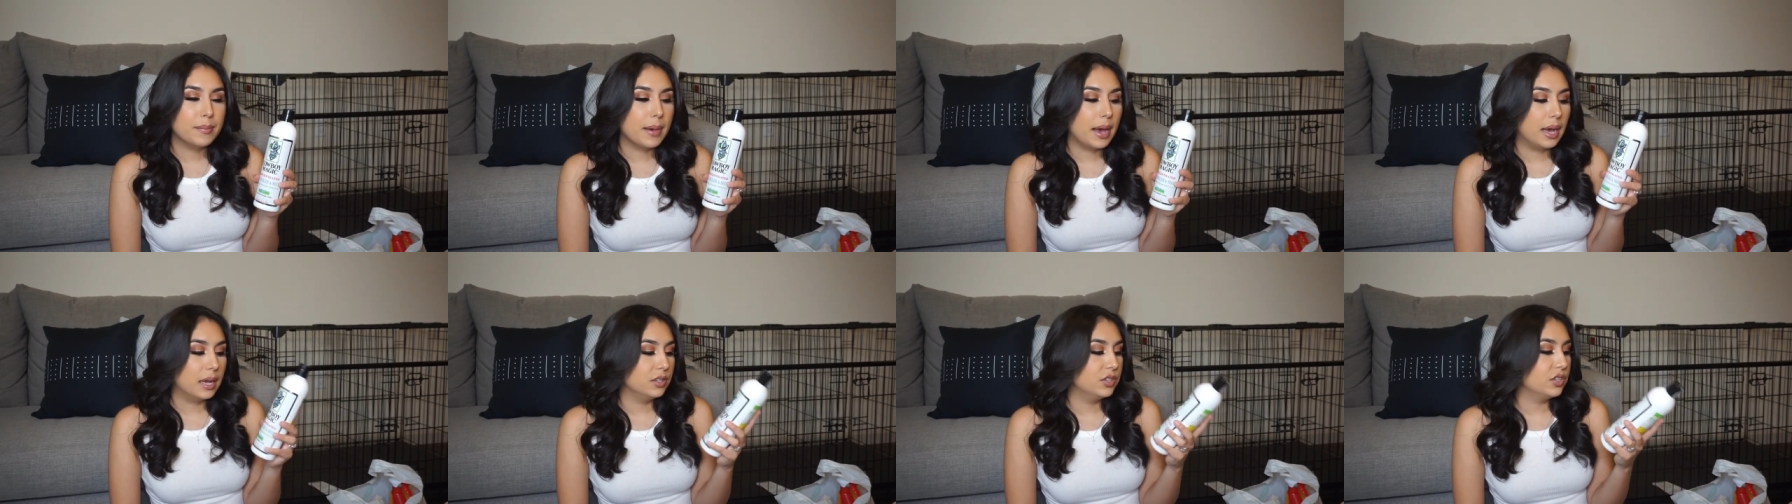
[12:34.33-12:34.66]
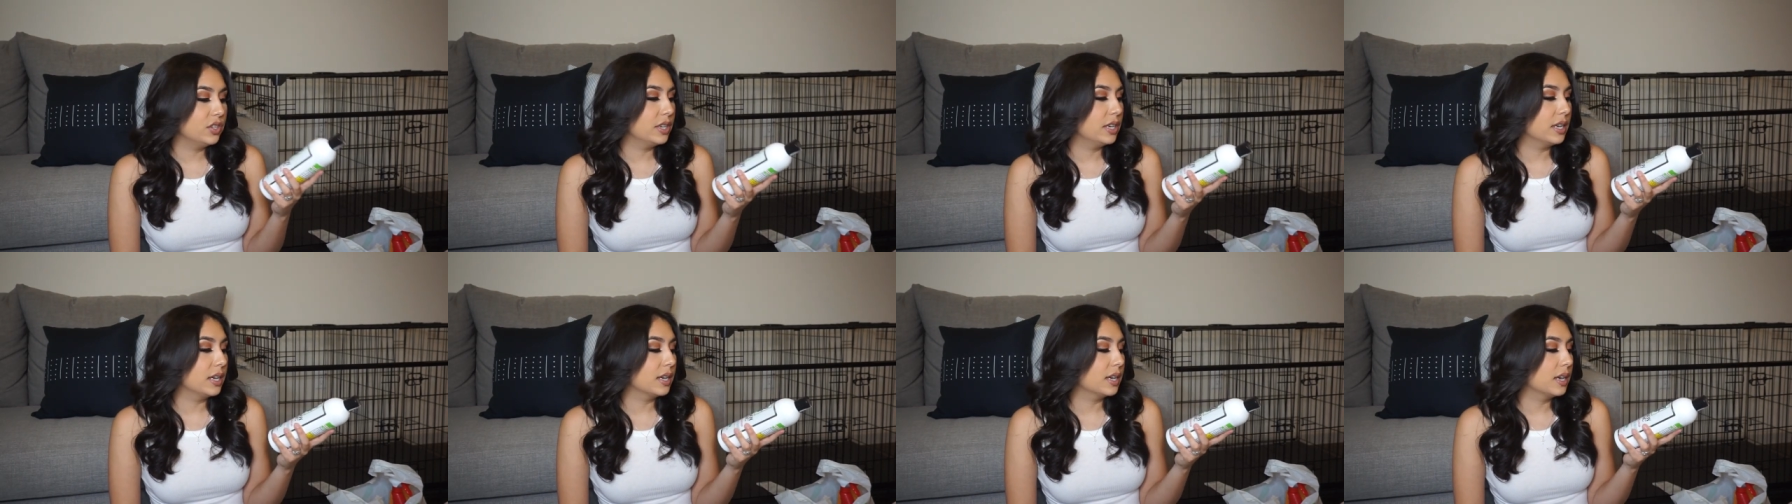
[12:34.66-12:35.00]

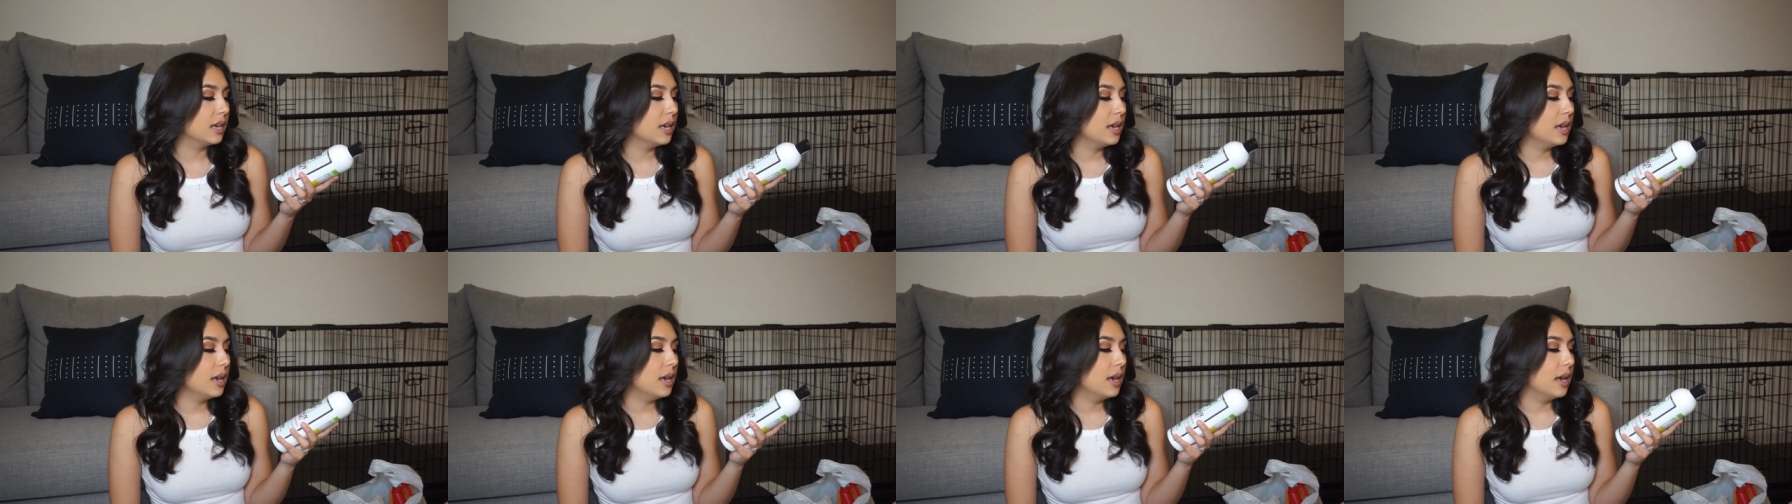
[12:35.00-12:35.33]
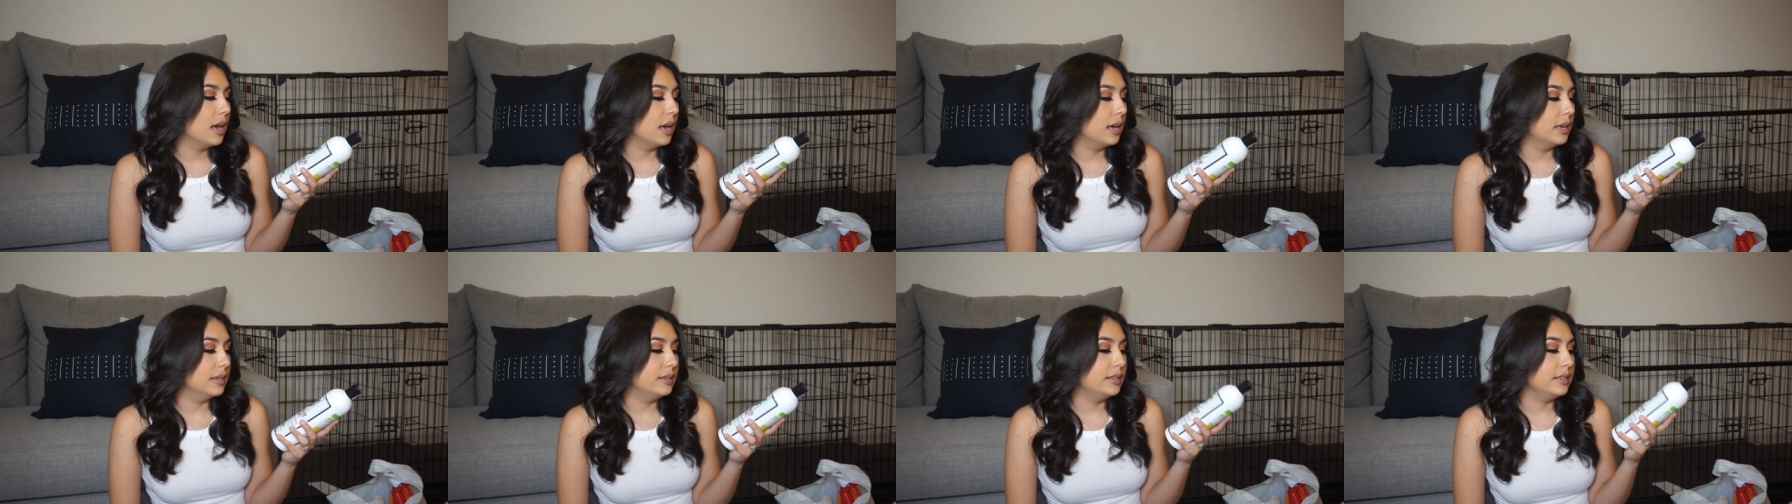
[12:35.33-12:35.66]
Magic
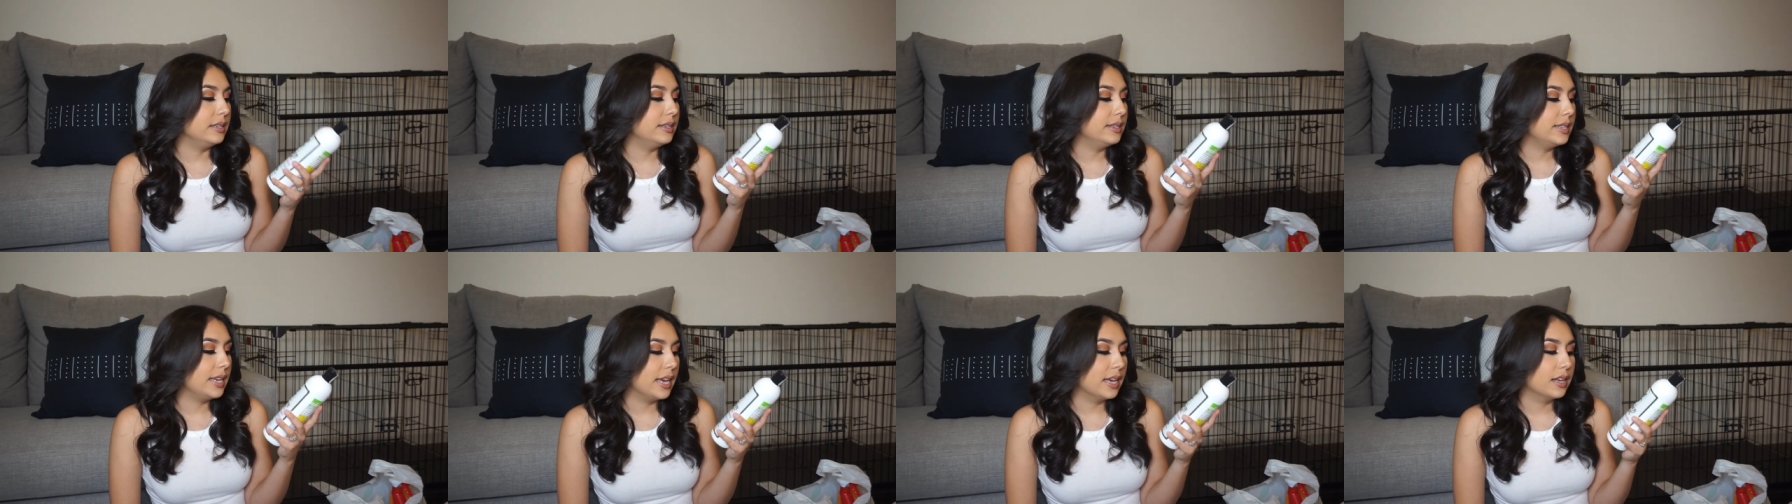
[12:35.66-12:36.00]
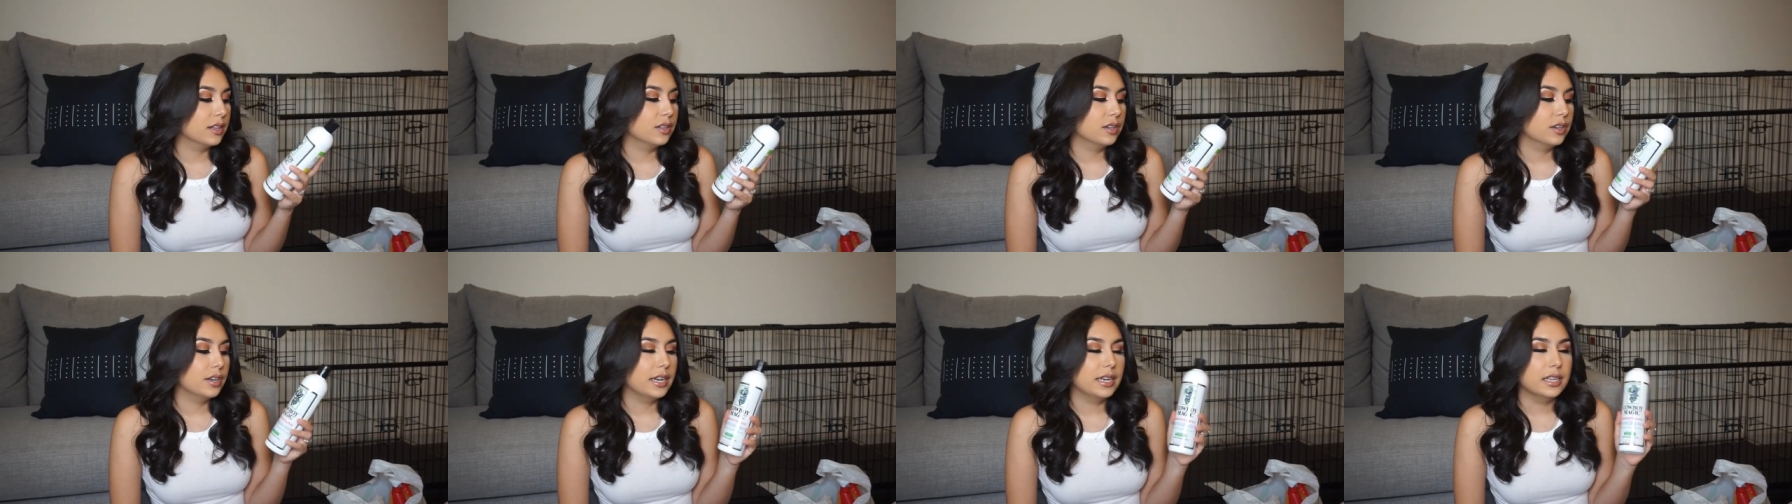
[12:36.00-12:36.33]
uh,
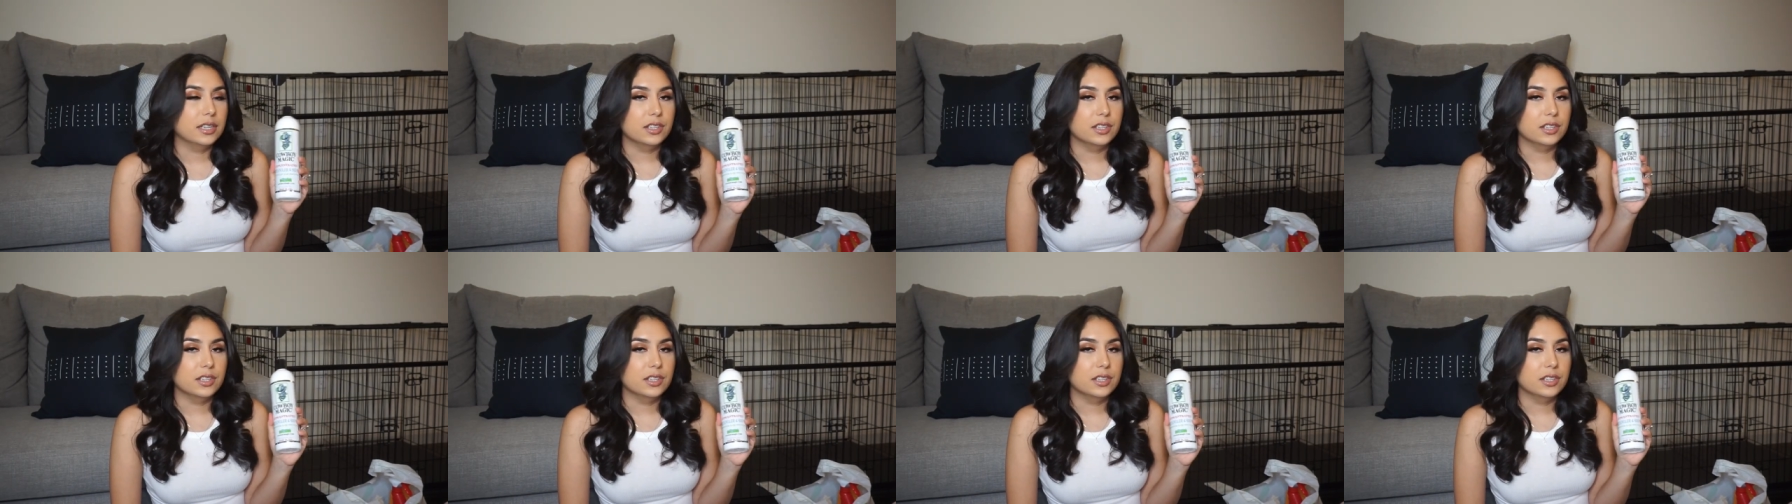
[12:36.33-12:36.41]
Detangler